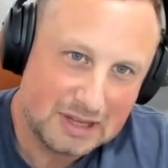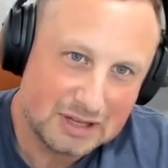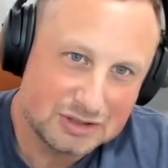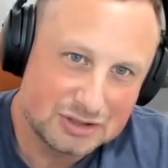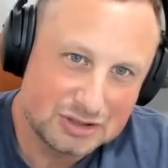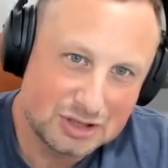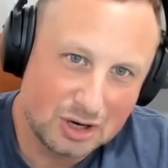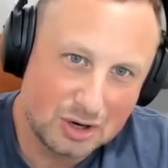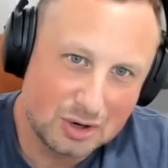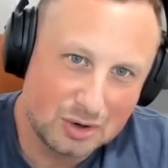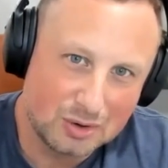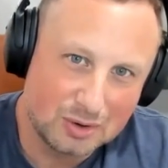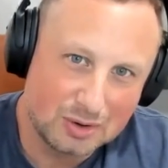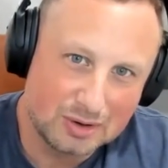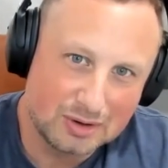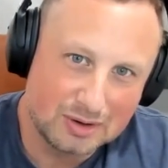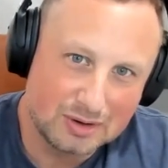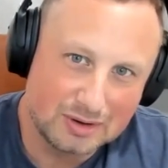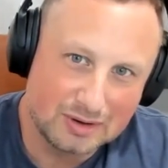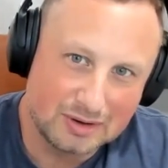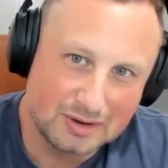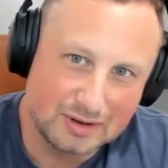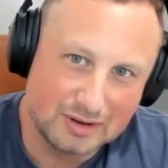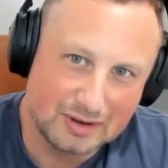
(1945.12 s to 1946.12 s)
So
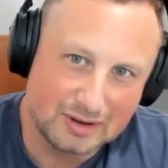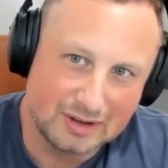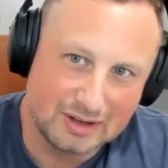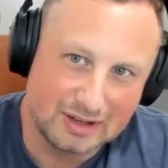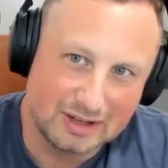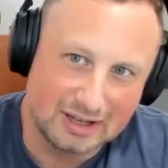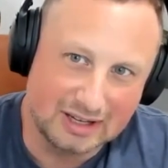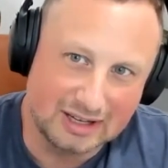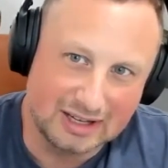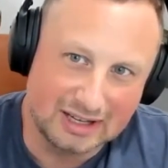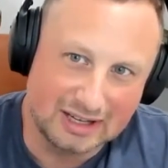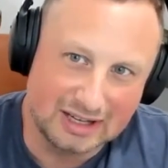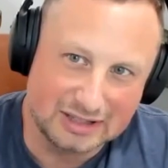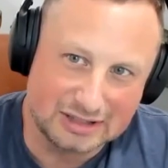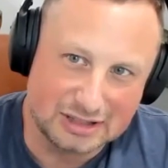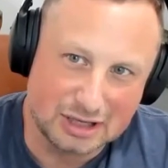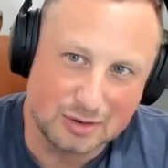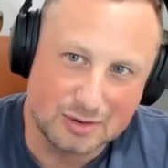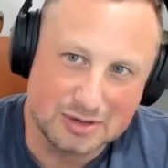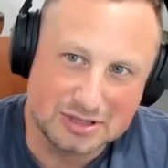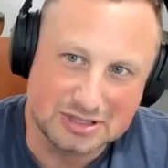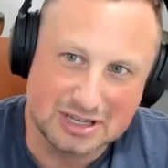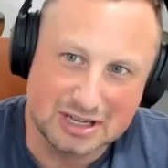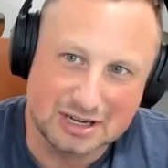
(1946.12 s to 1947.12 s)
it's
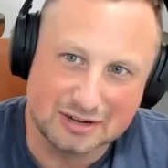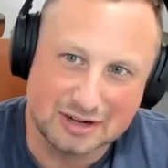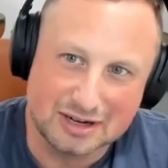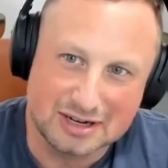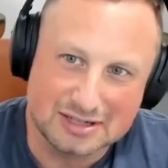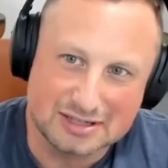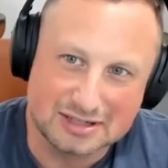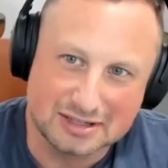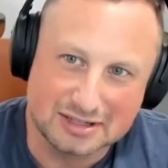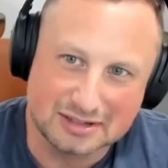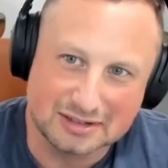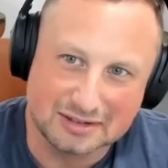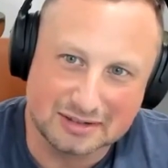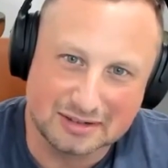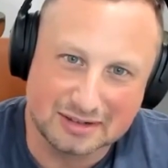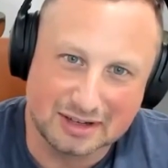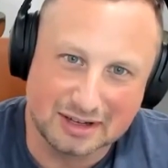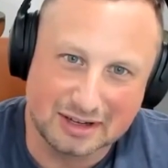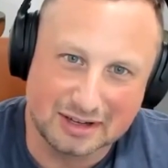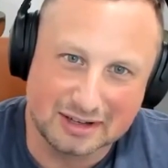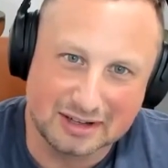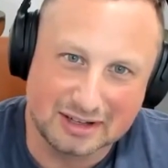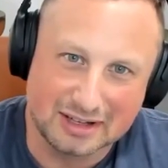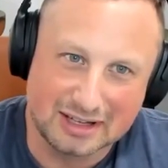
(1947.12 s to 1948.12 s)
always interesting,
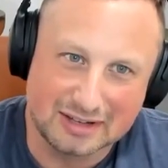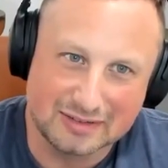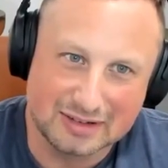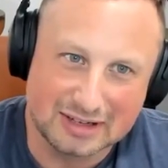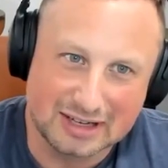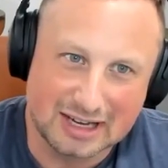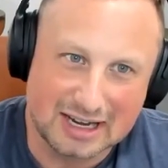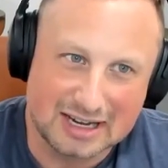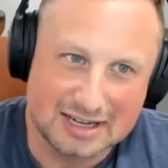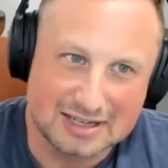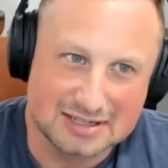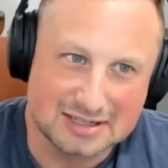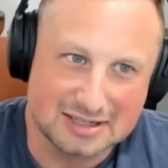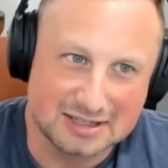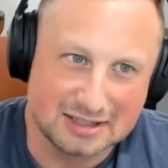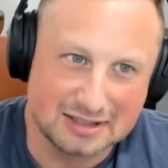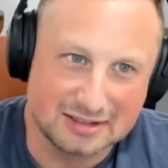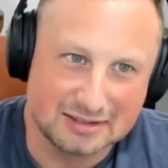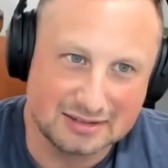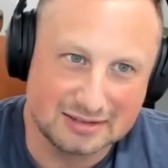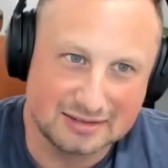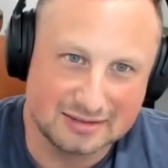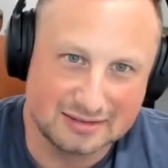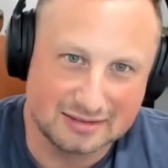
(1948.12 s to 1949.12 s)
even guys
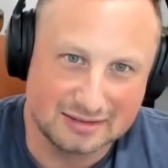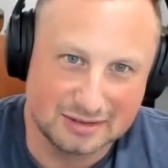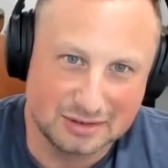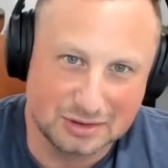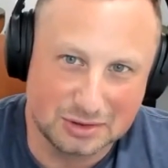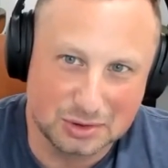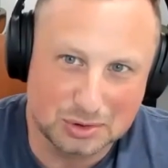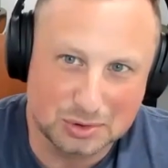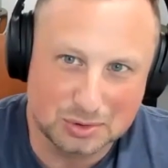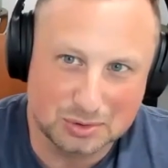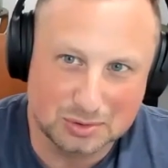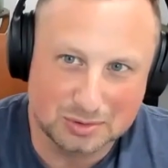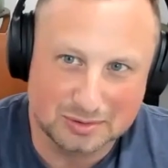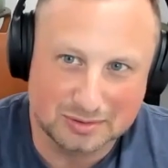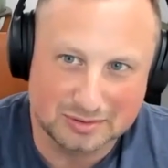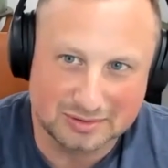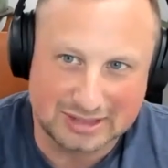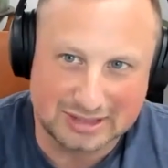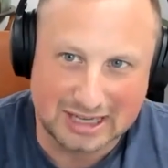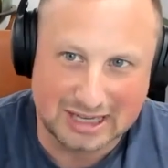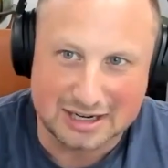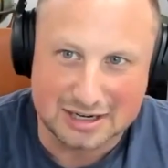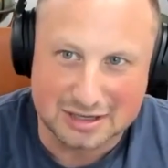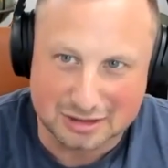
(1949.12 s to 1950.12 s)
that do
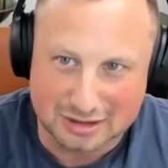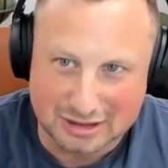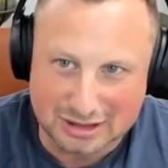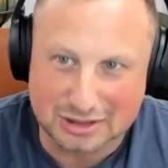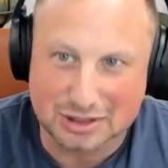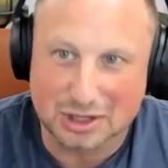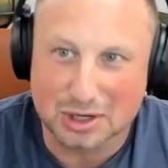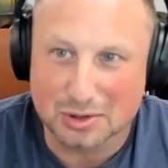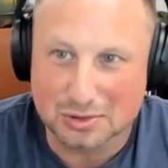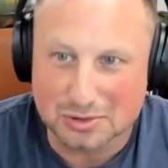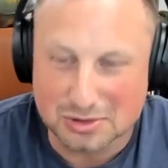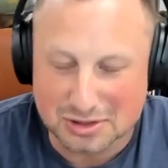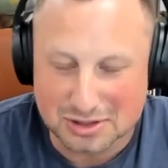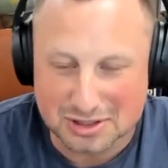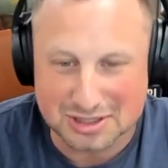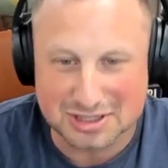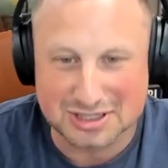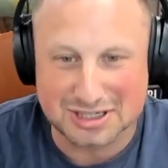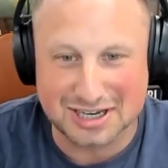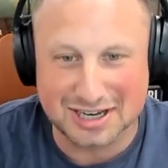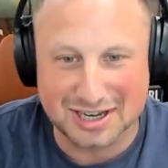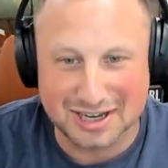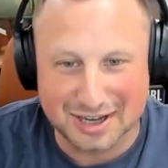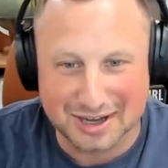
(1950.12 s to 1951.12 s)
technically go to the
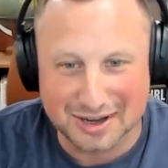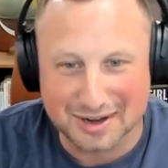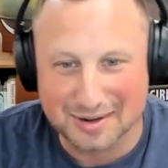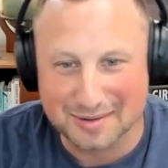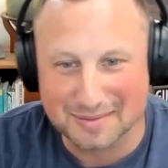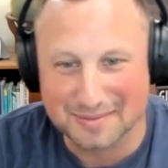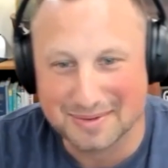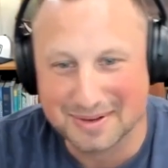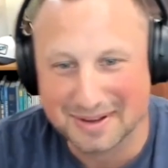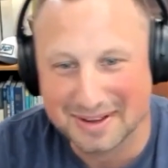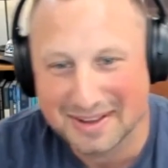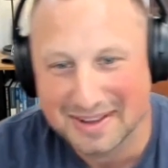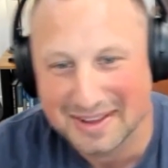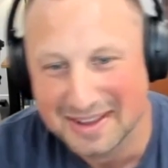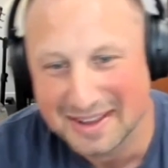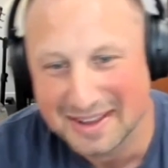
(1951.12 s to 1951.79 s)
gym,